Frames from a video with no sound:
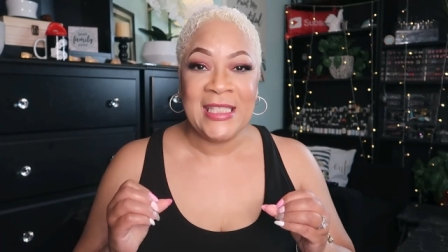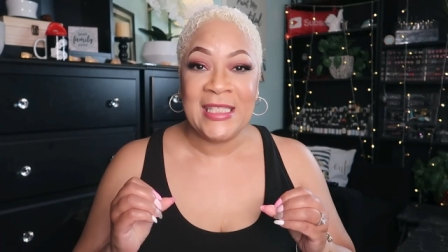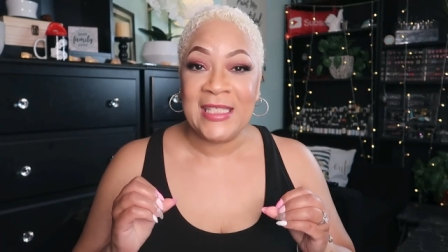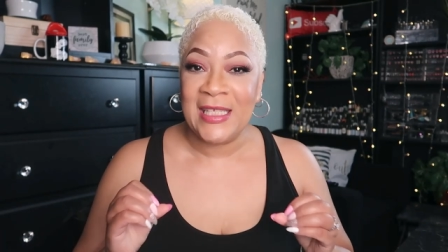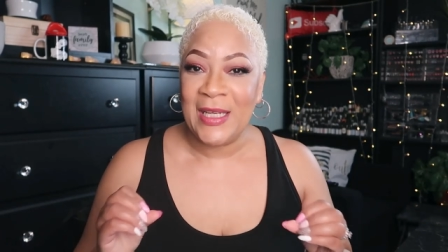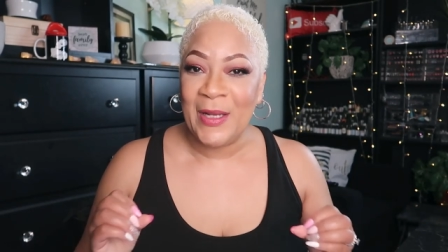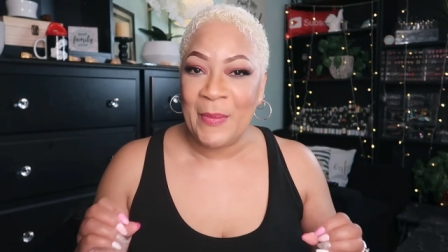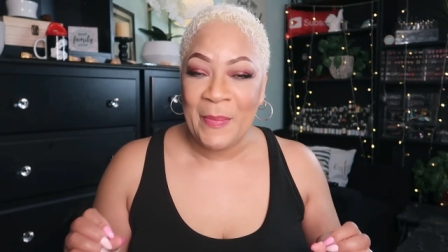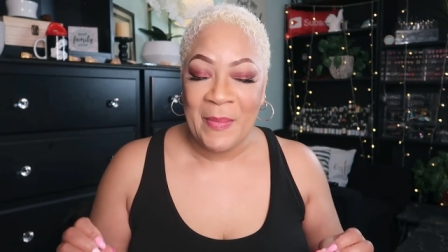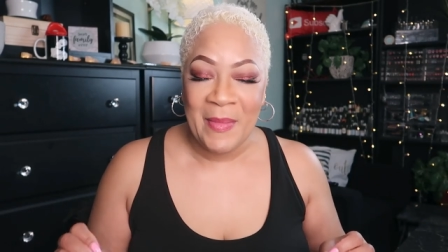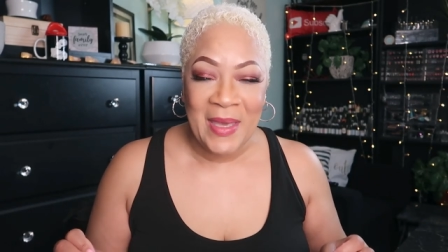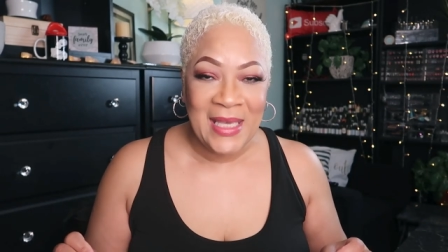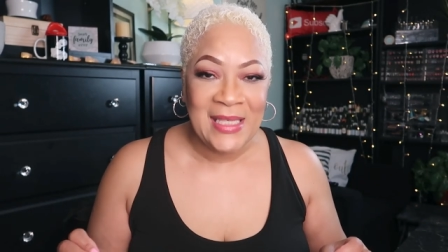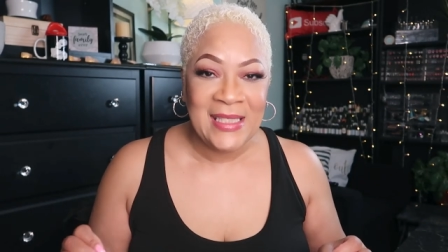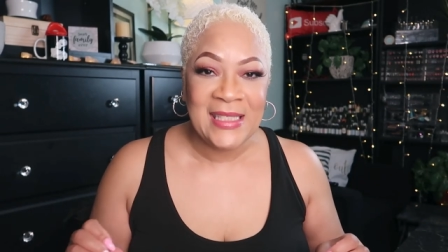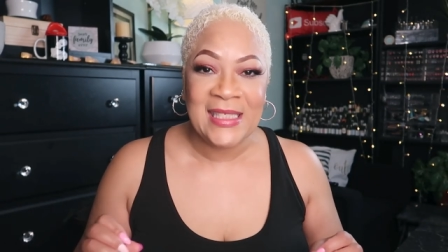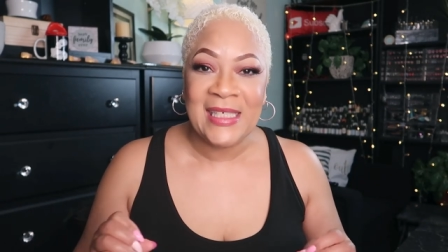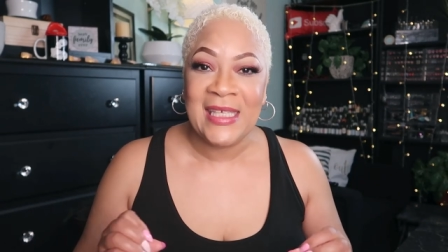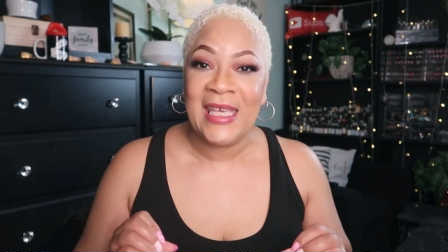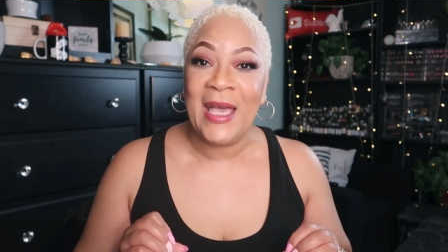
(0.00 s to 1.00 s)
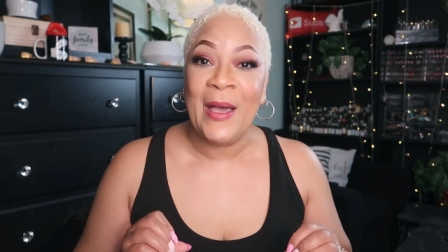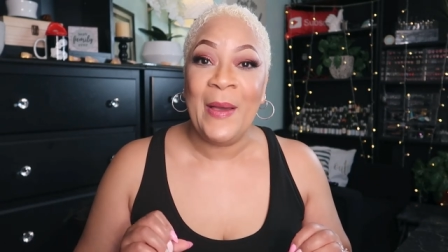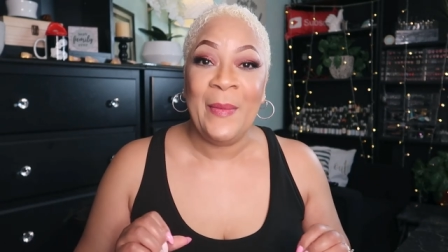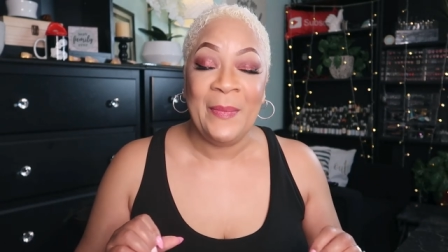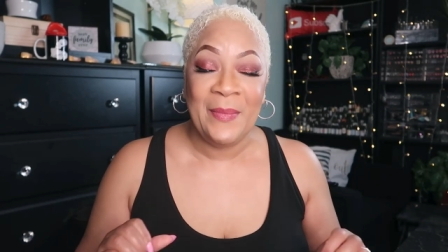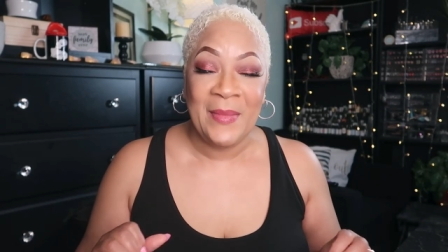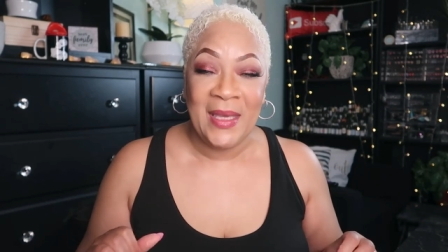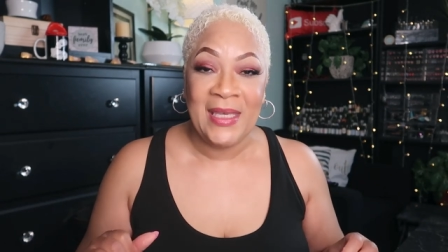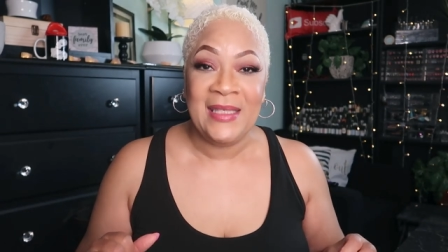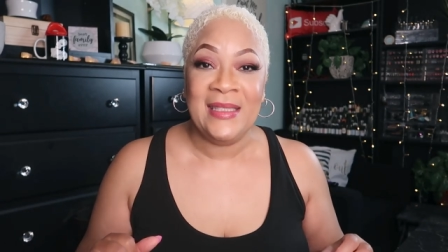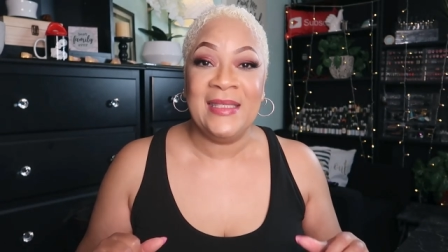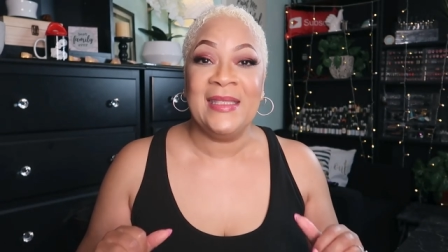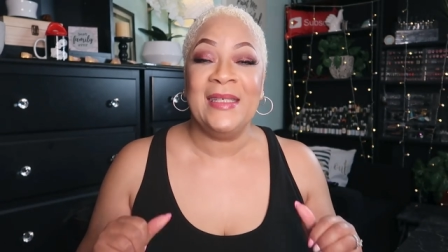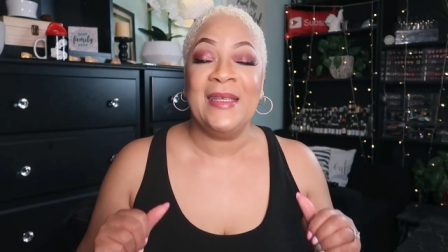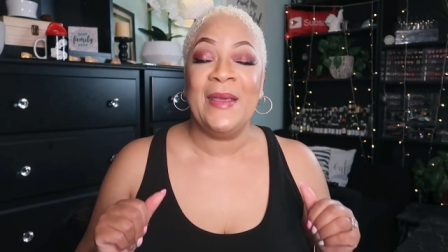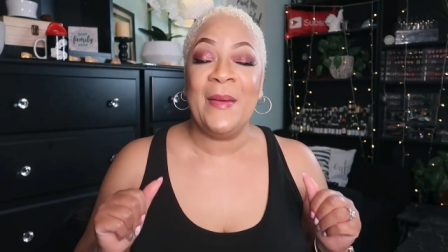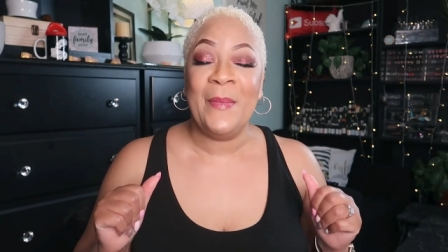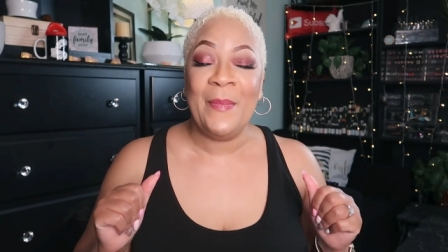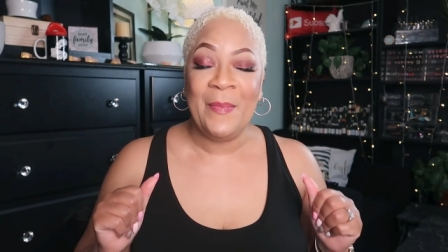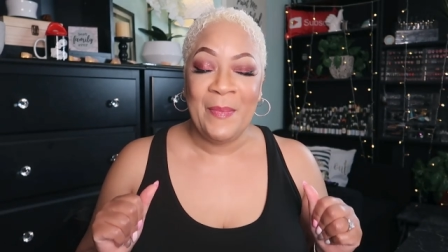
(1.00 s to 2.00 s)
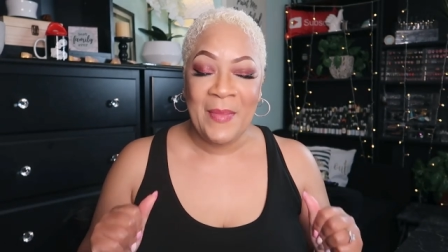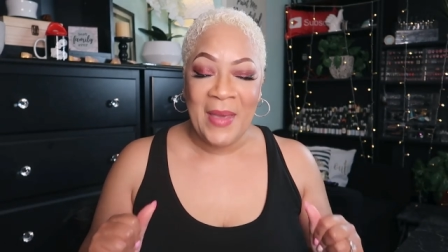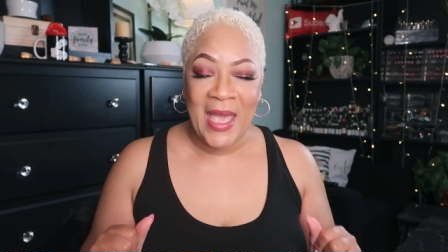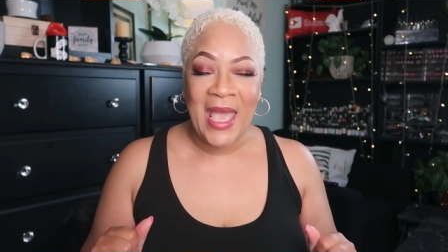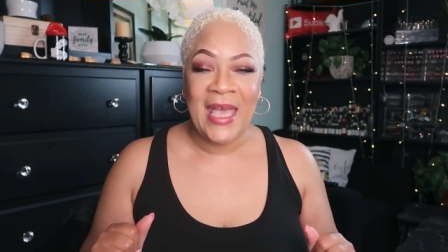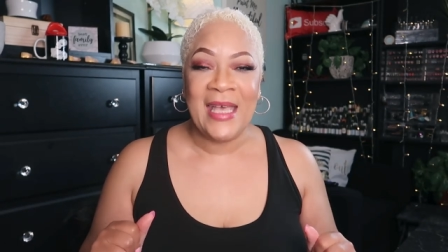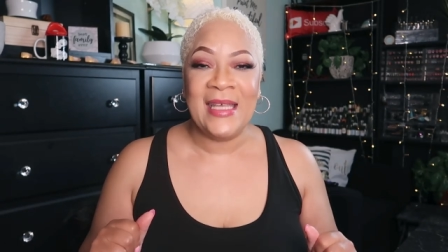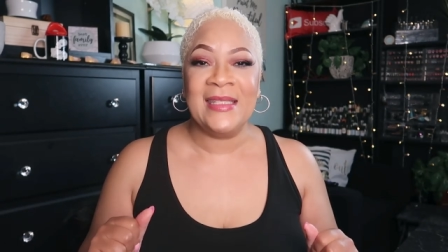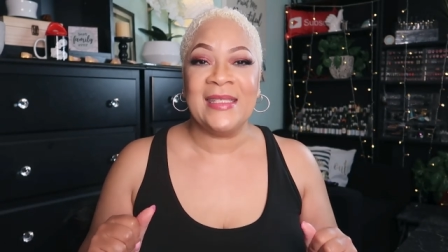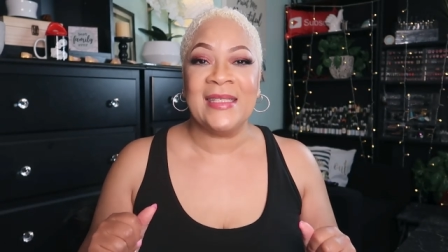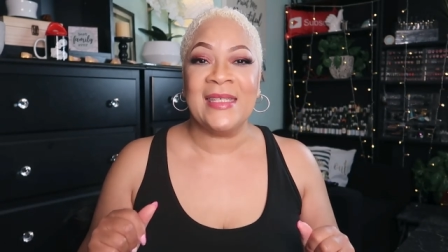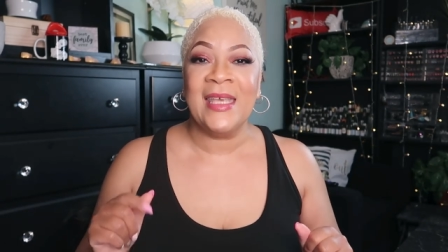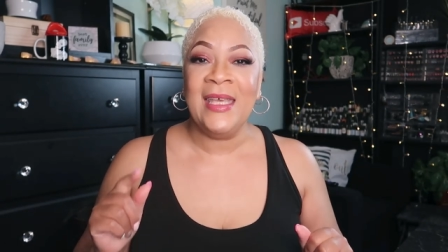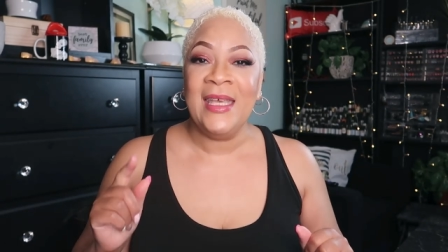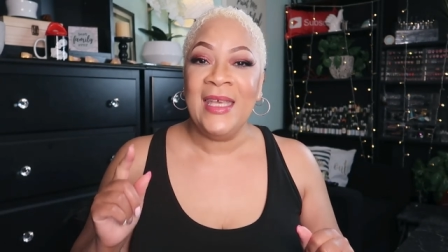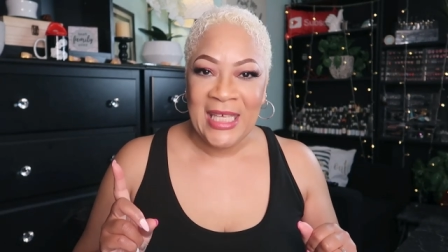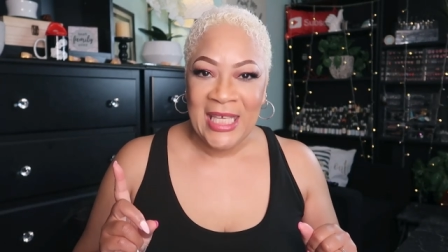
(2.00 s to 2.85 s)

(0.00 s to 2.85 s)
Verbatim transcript: It's an amazing, amazing mask.